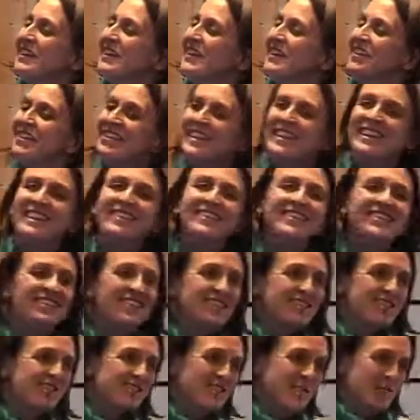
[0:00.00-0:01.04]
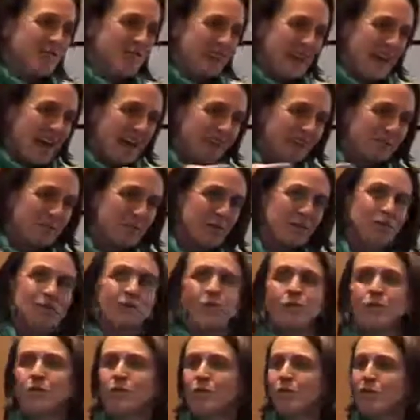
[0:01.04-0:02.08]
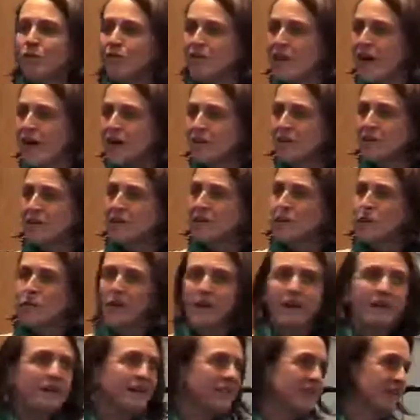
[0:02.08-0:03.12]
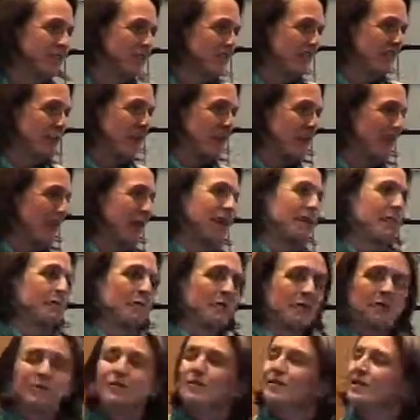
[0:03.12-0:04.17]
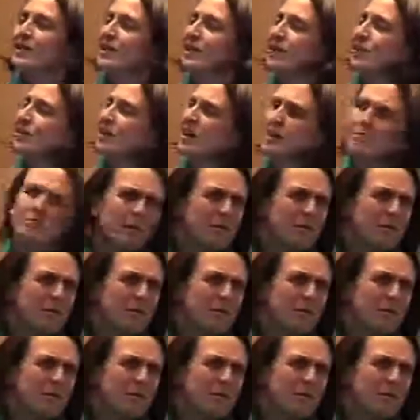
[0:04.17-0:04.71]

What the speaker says: You know, it isn't just flat blue or flat and white, as my plan was for a long time.